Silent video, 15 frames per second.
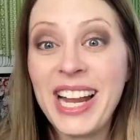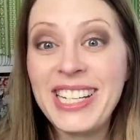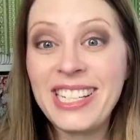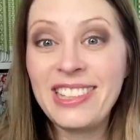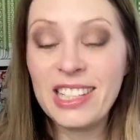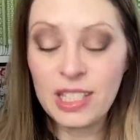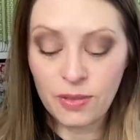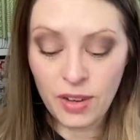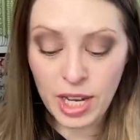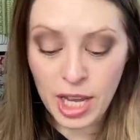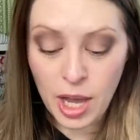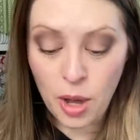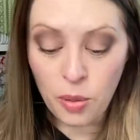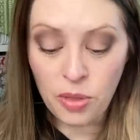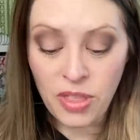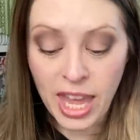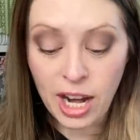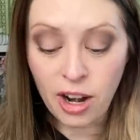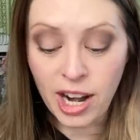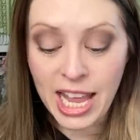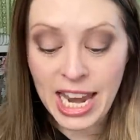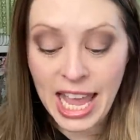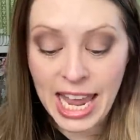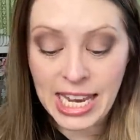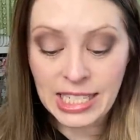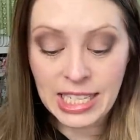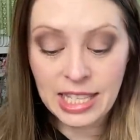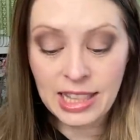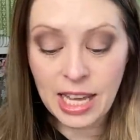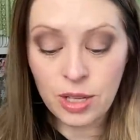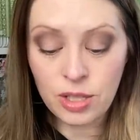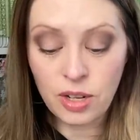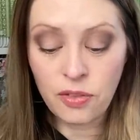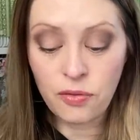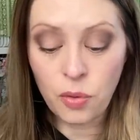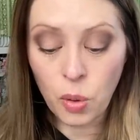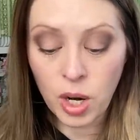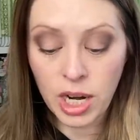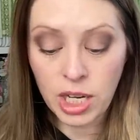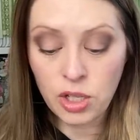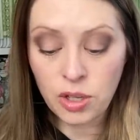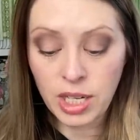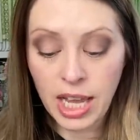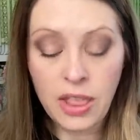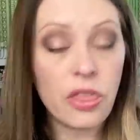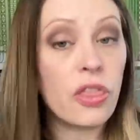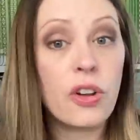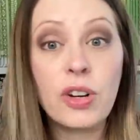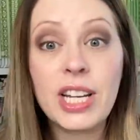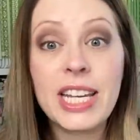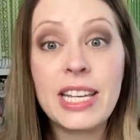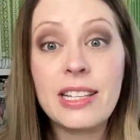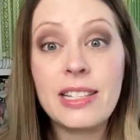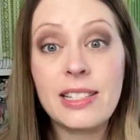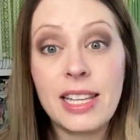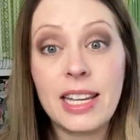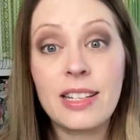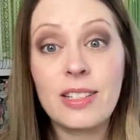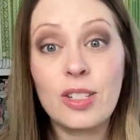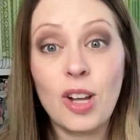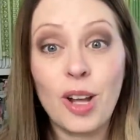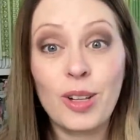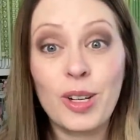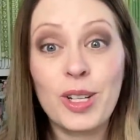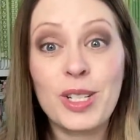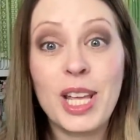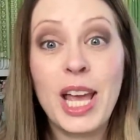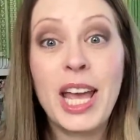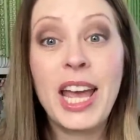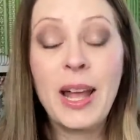I did this video, they are at $18,436.